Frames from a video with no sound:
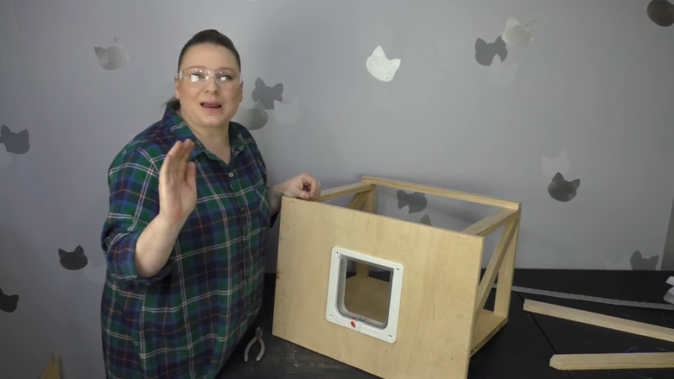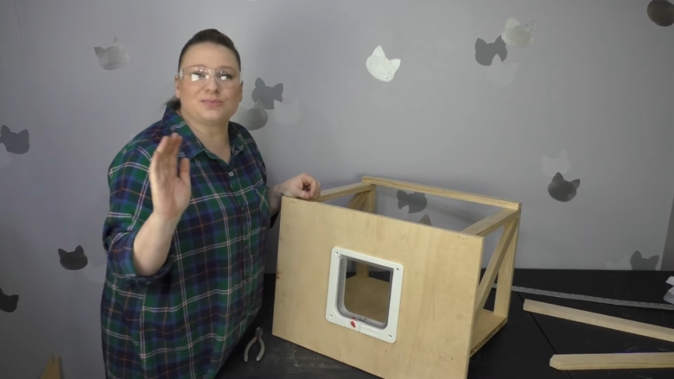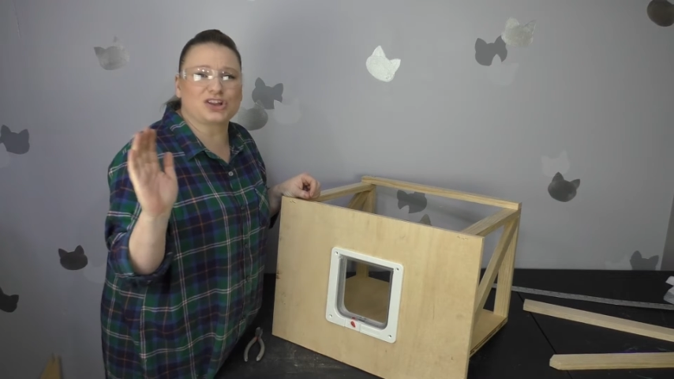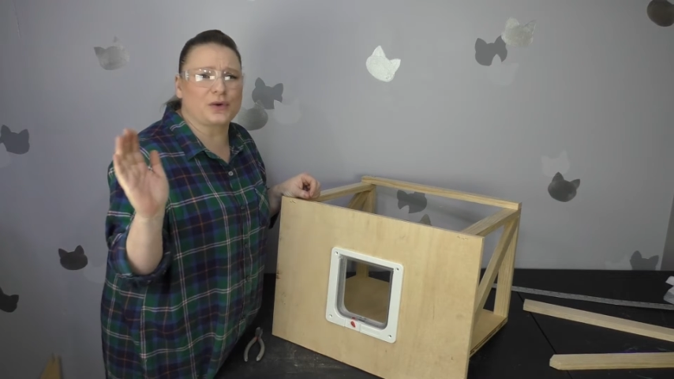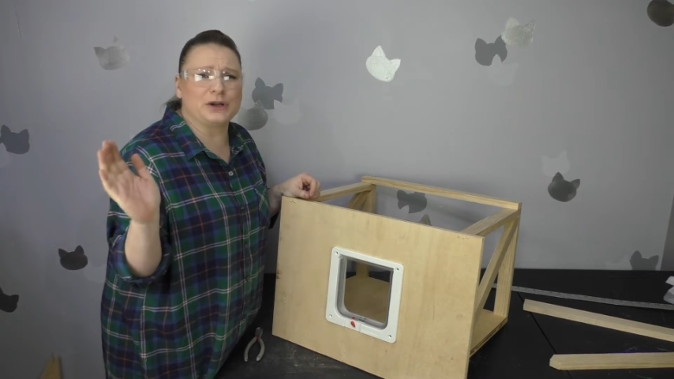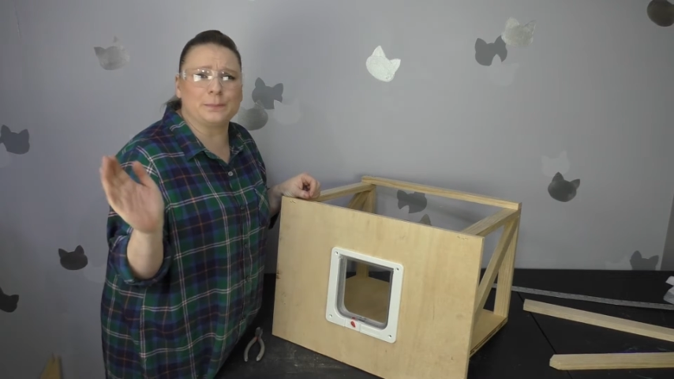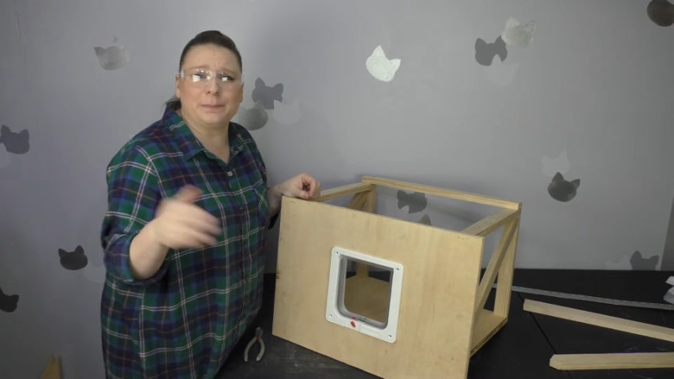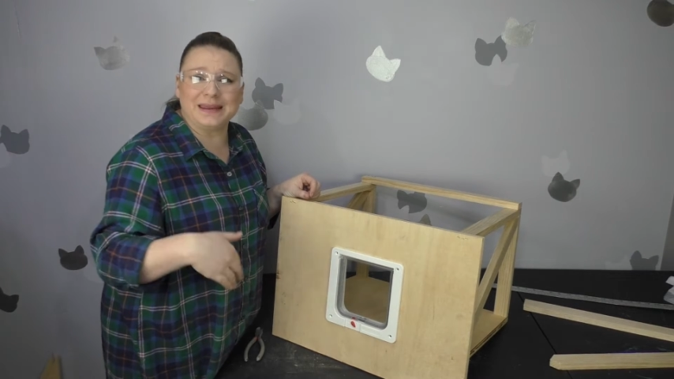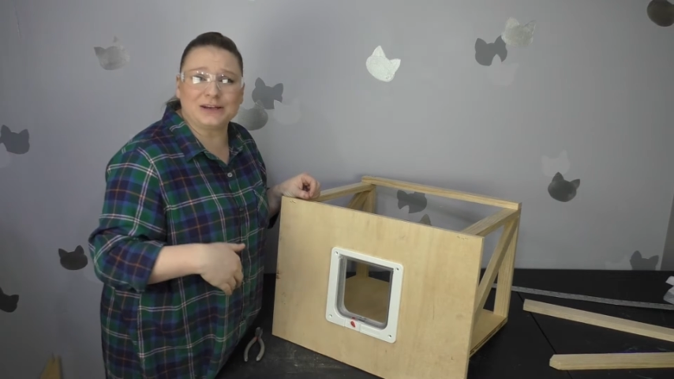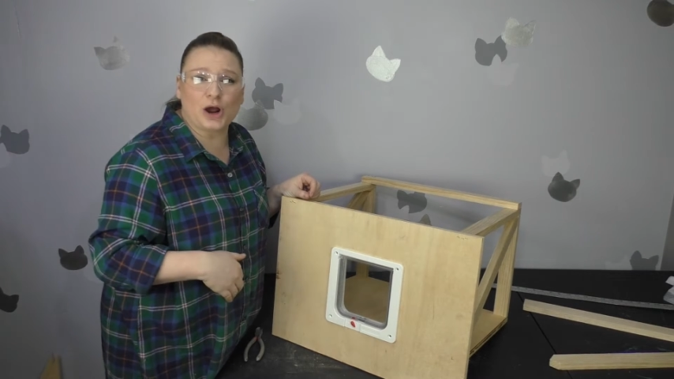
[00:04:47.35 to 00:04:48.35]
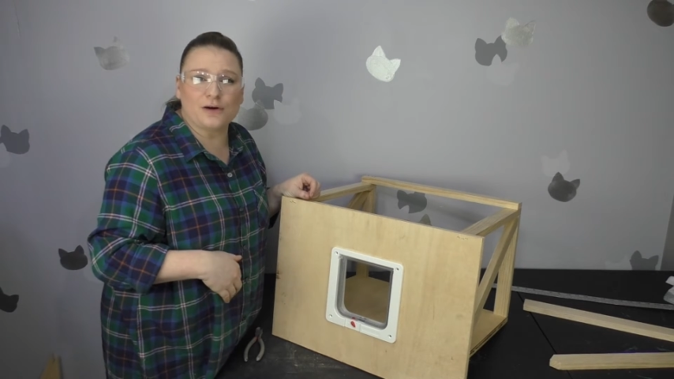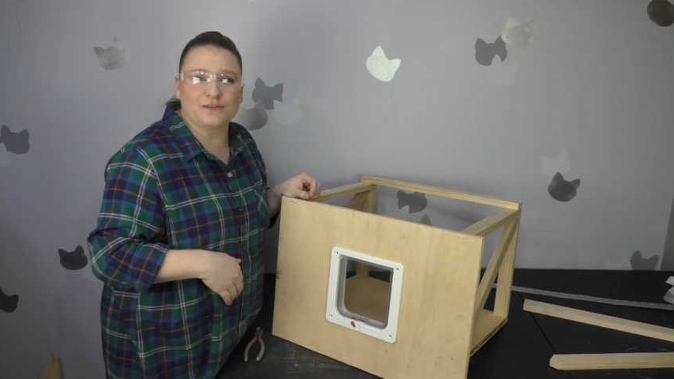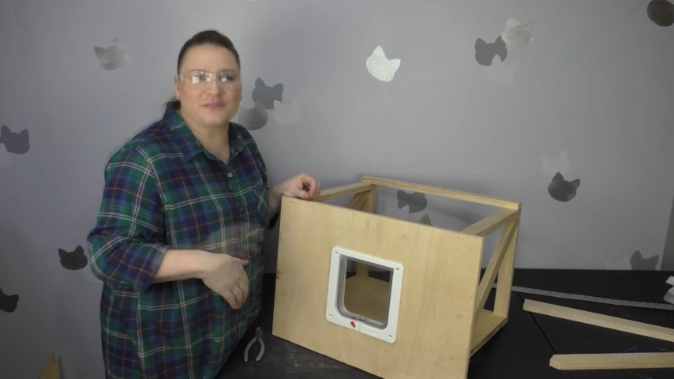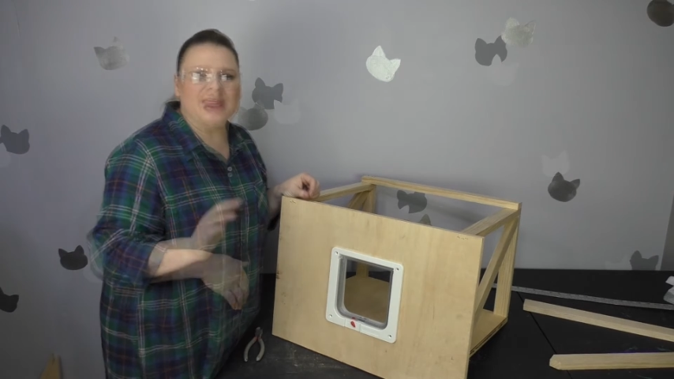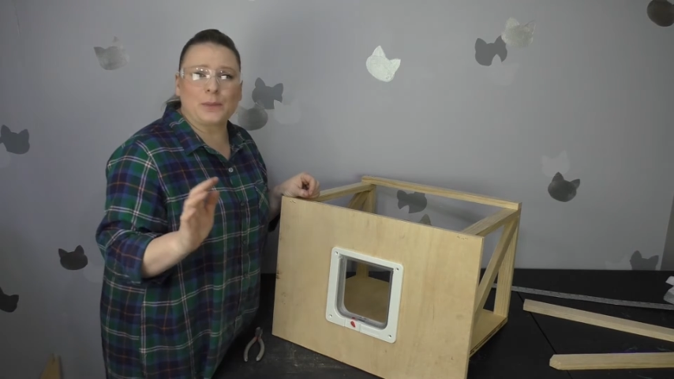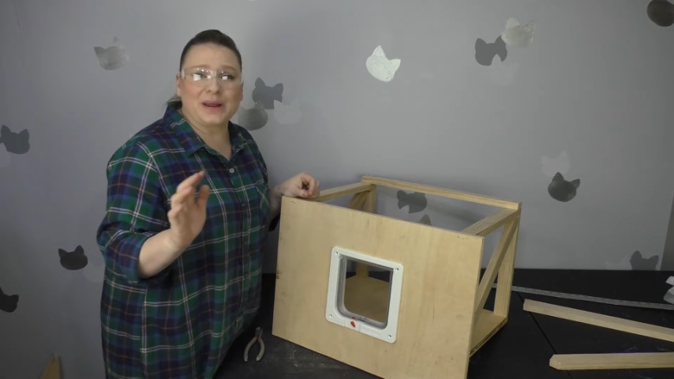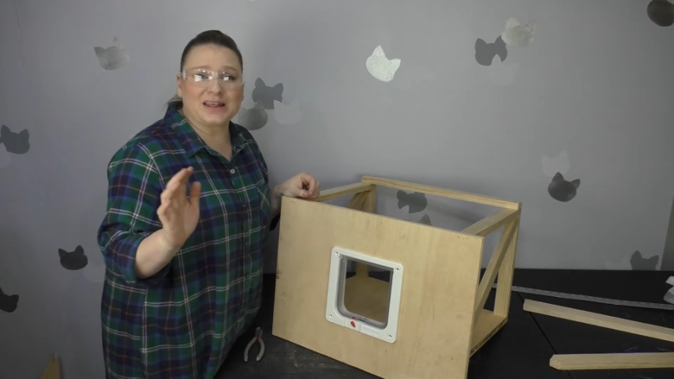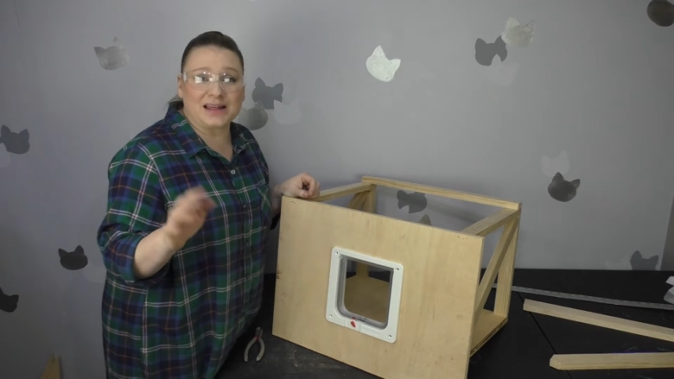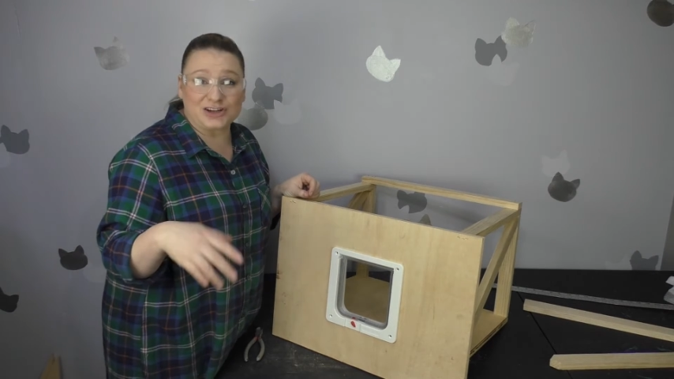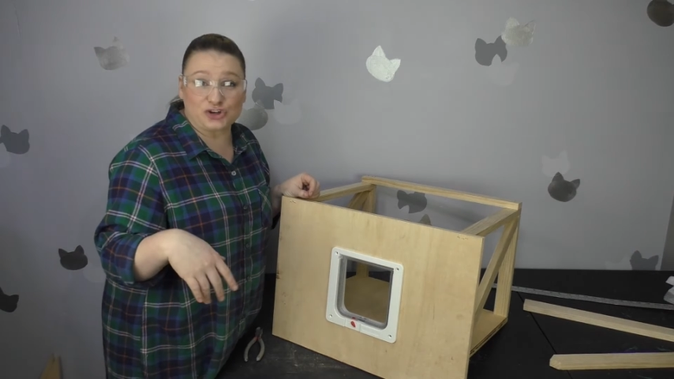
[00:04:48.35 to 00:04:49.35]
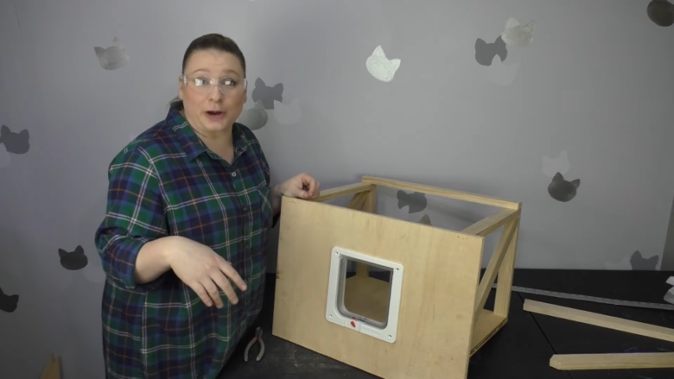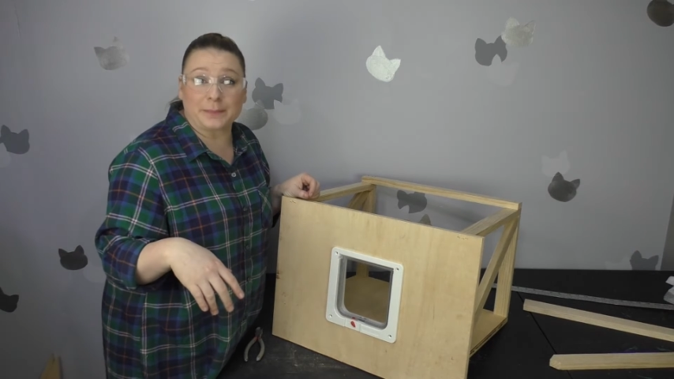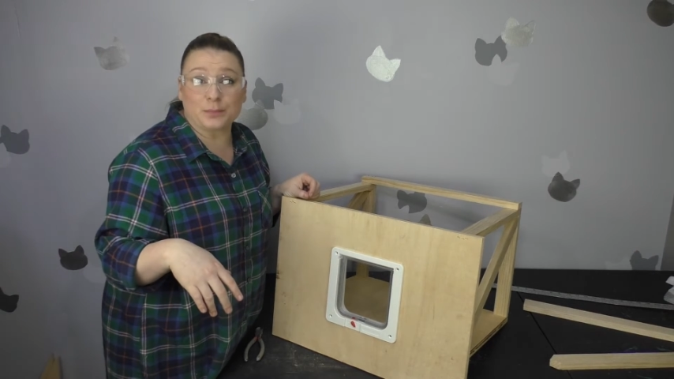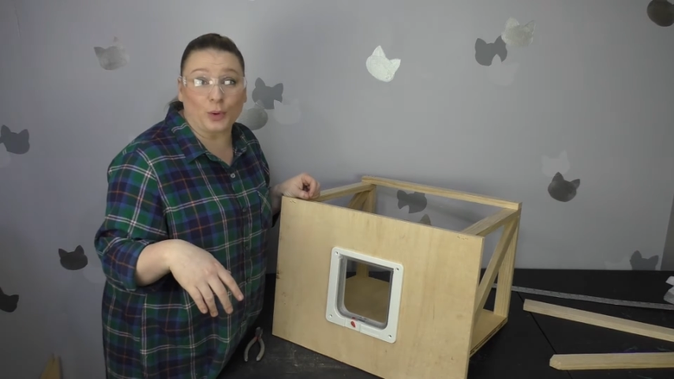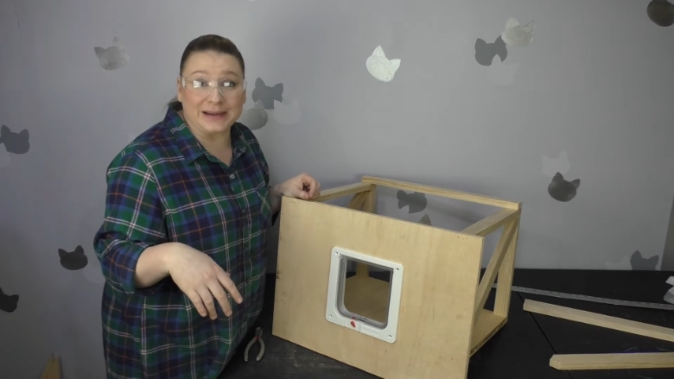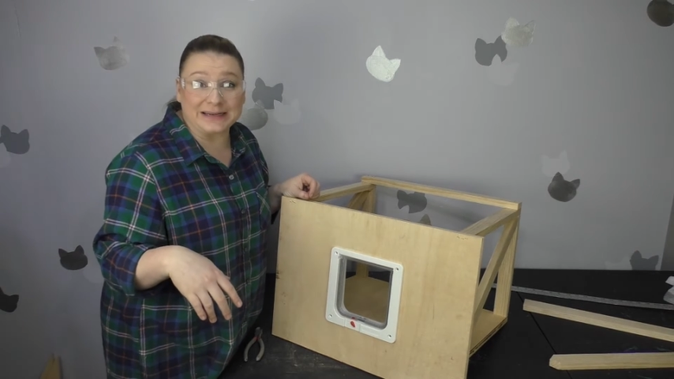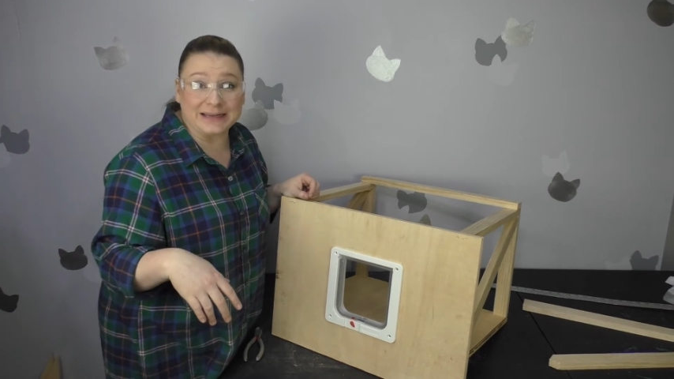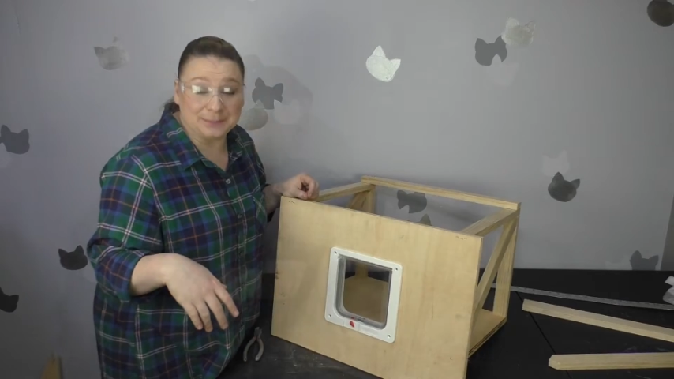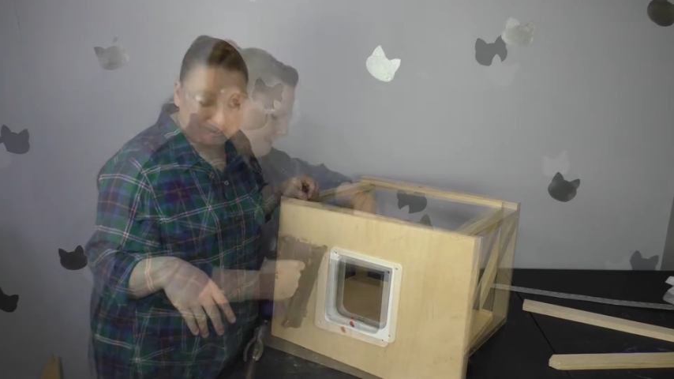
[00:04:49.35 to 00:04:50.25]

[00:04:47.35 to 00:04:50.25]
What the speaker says: I'm just going to bend over. That way it's not sharp and pointy.